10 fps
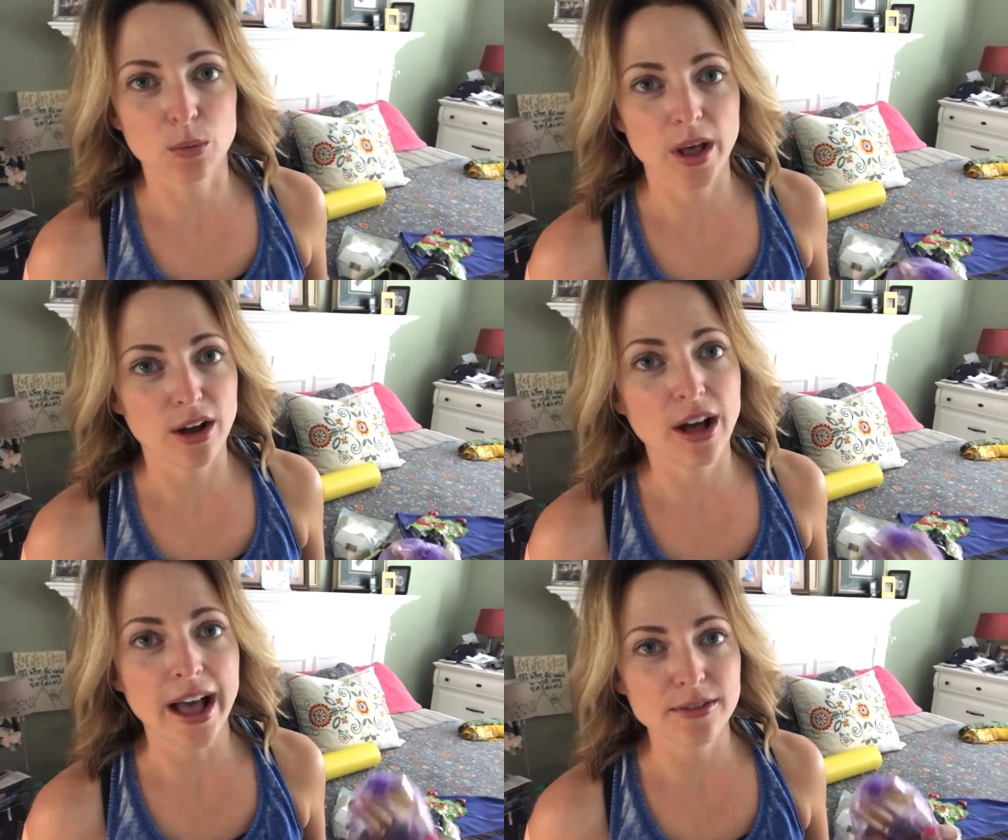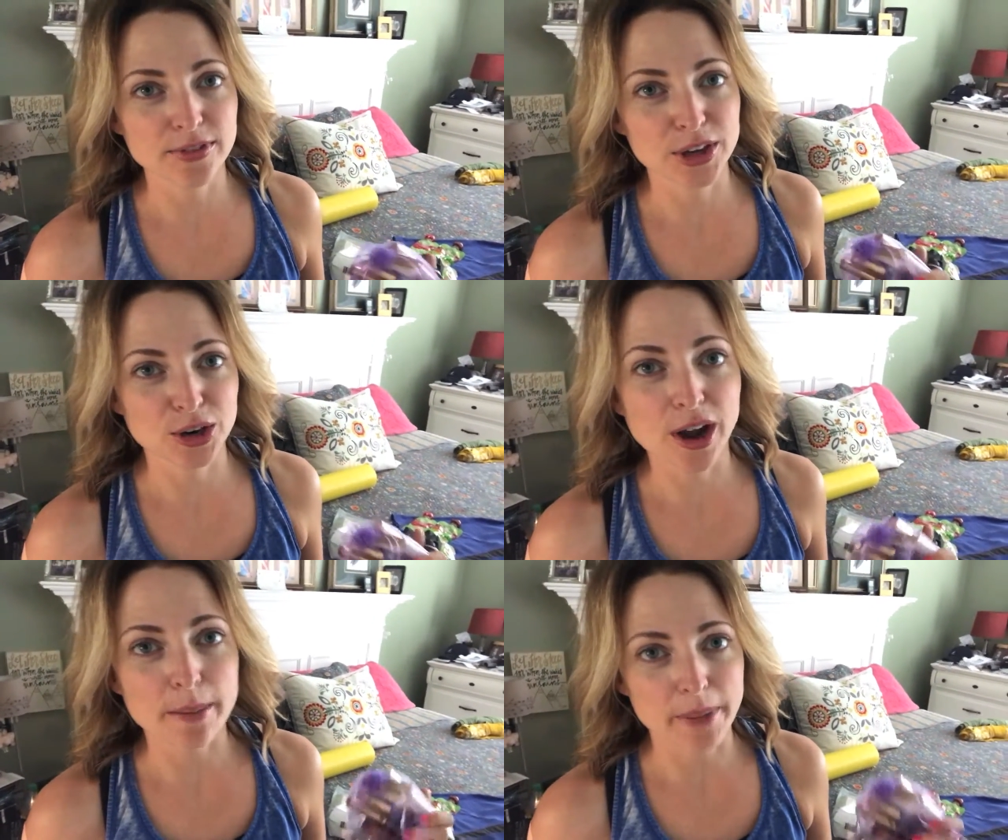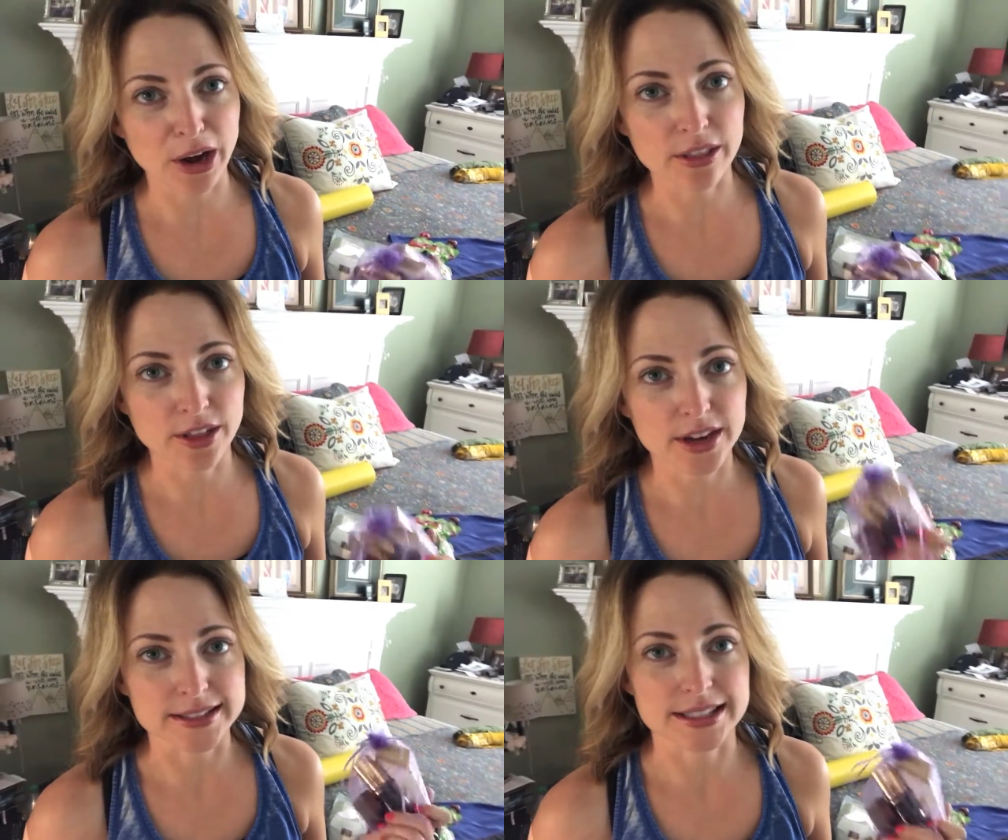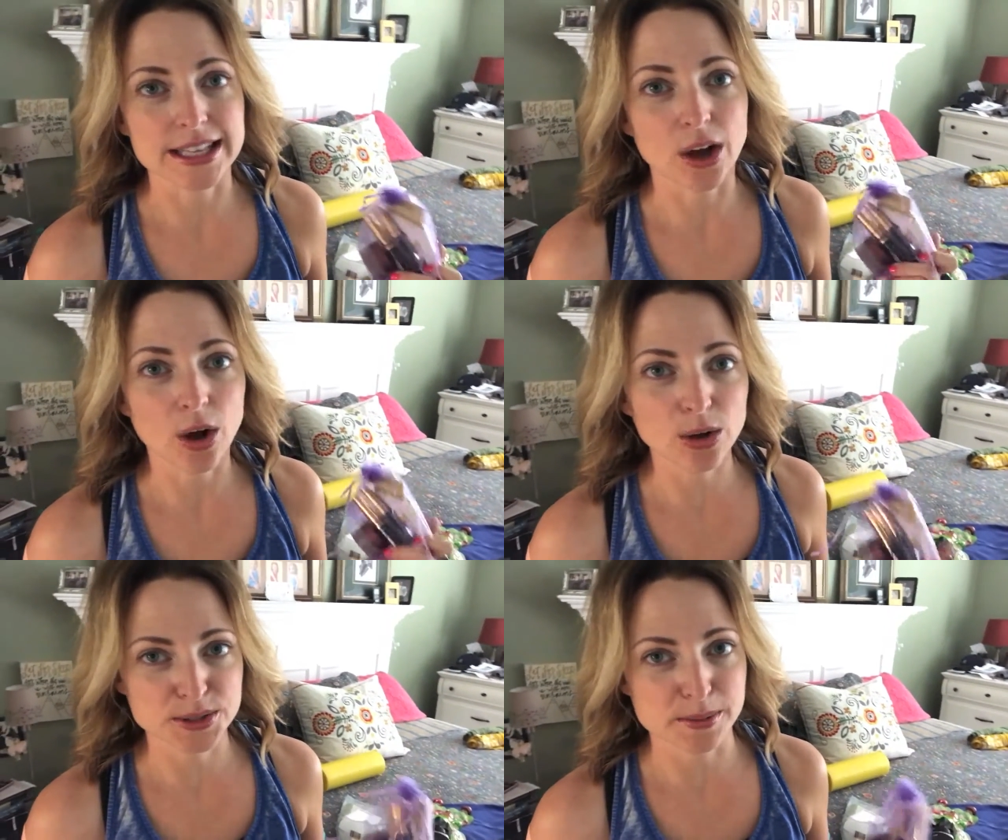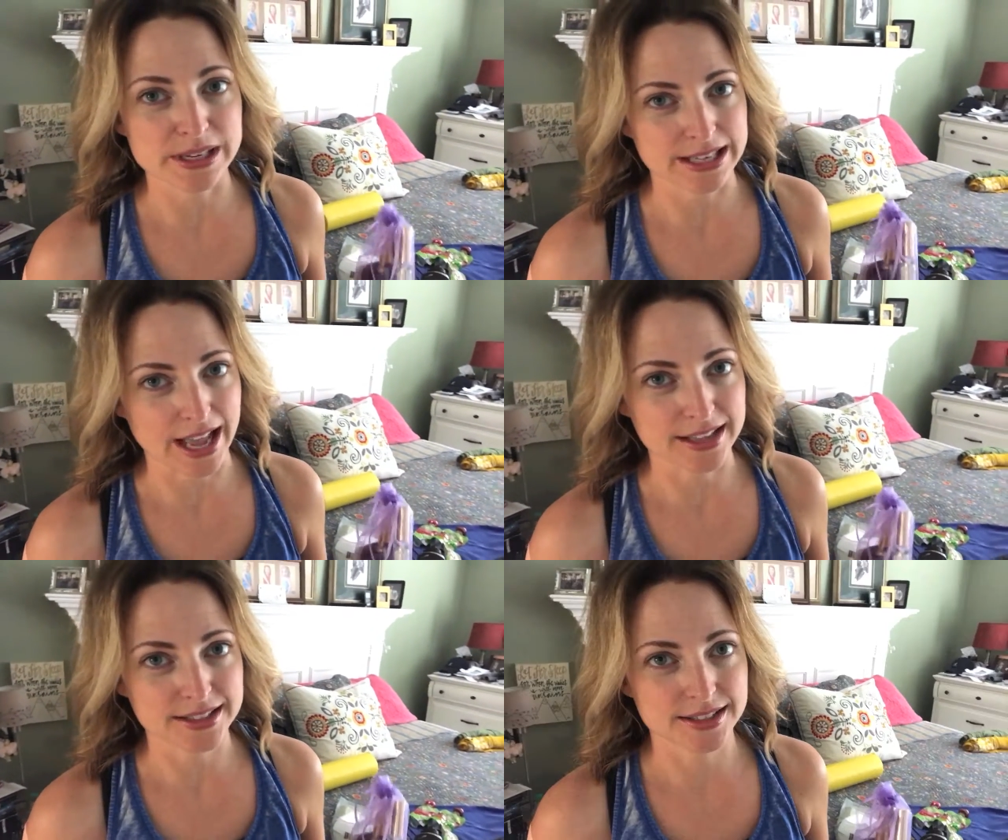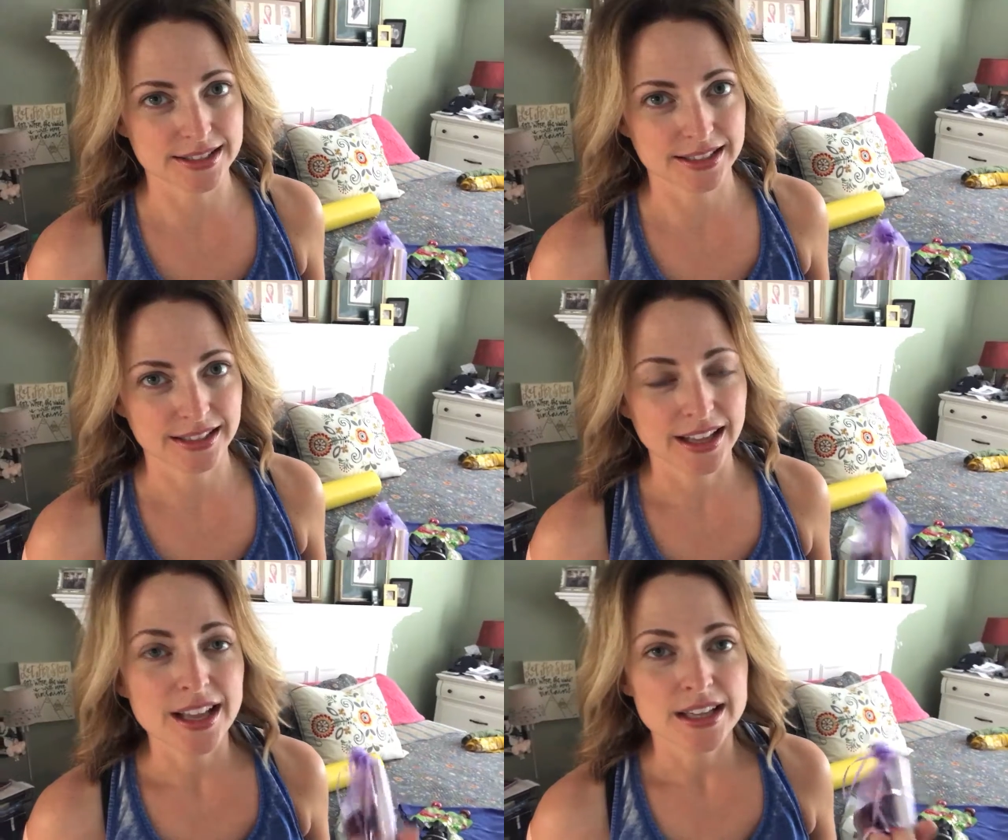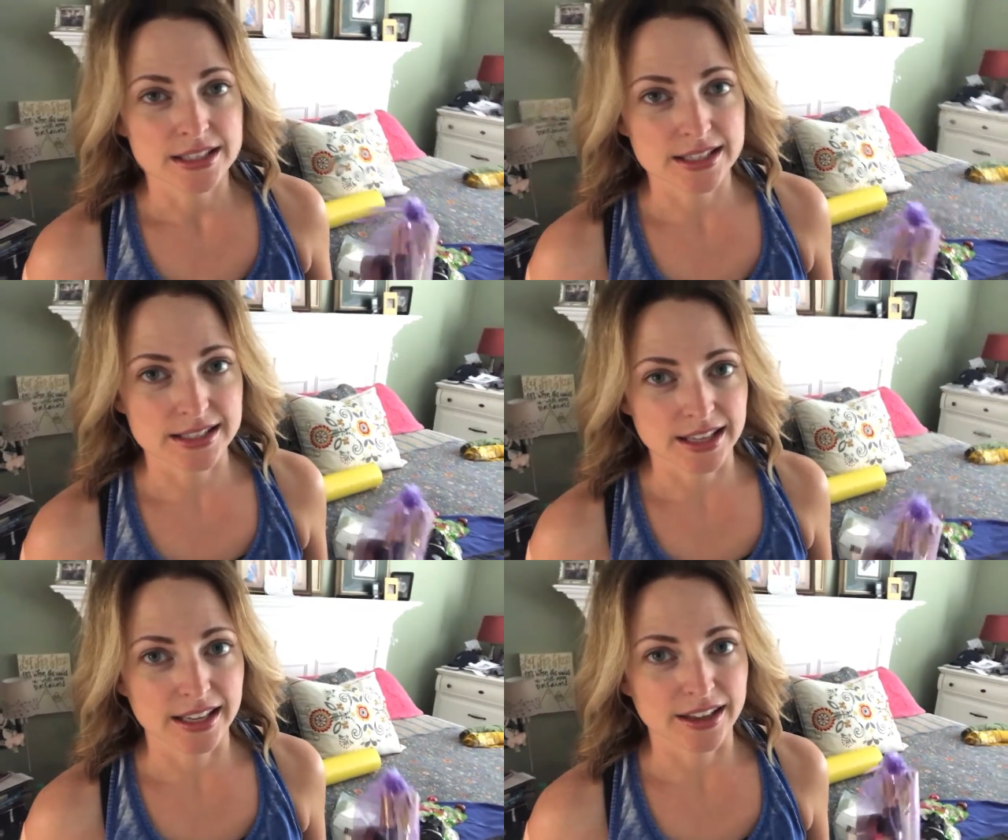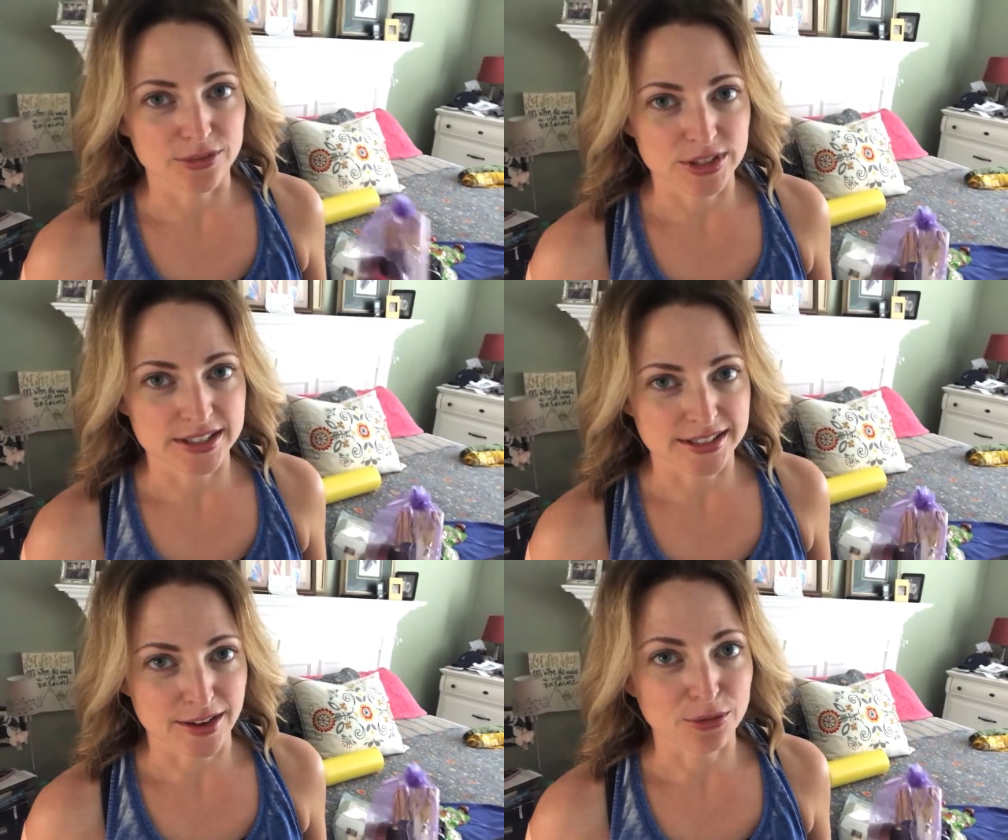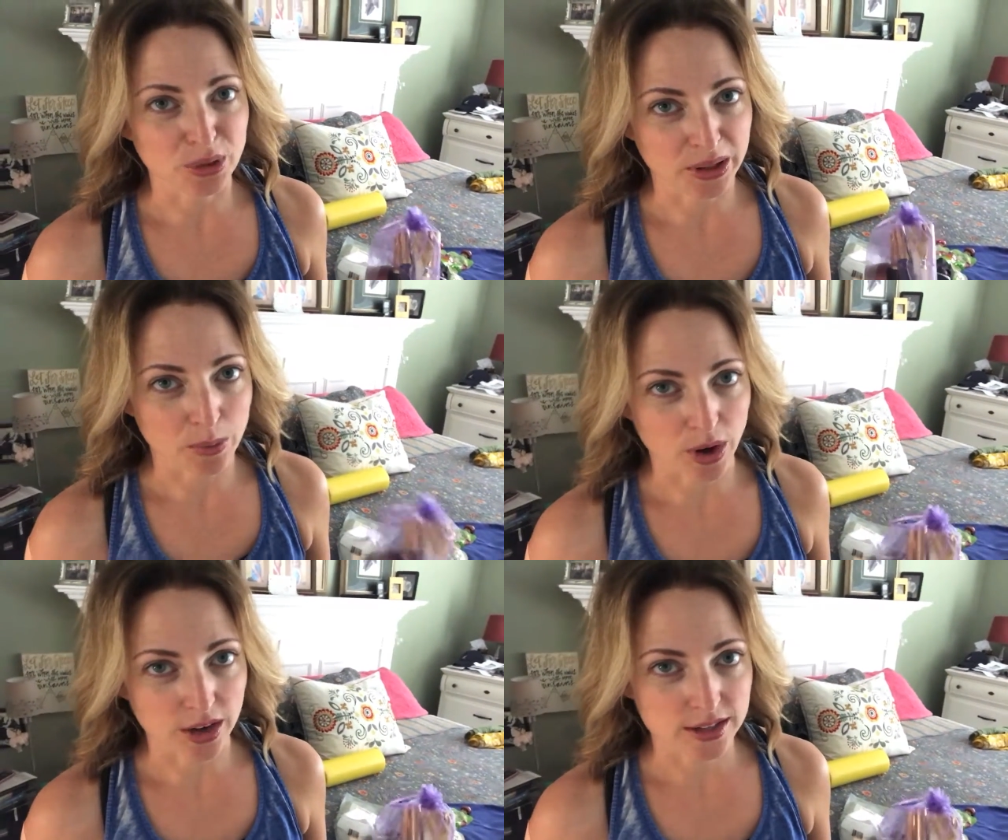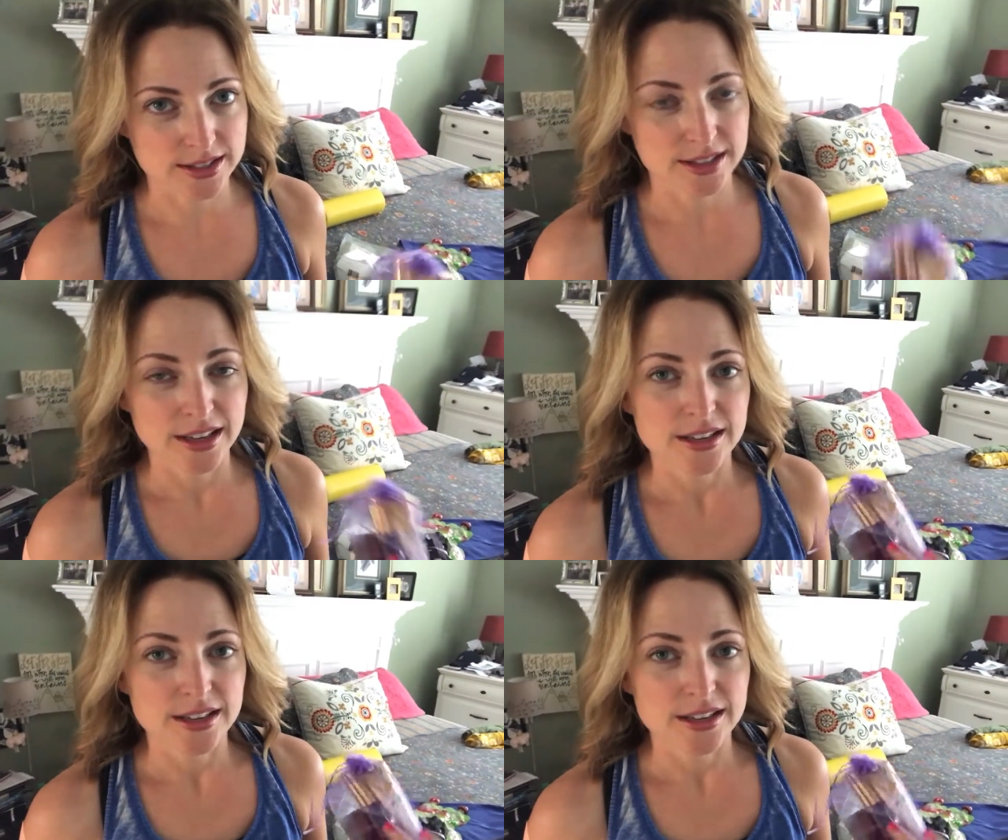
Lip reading: Well, I figure a marathon is the ultimate test to see if this stuff really works.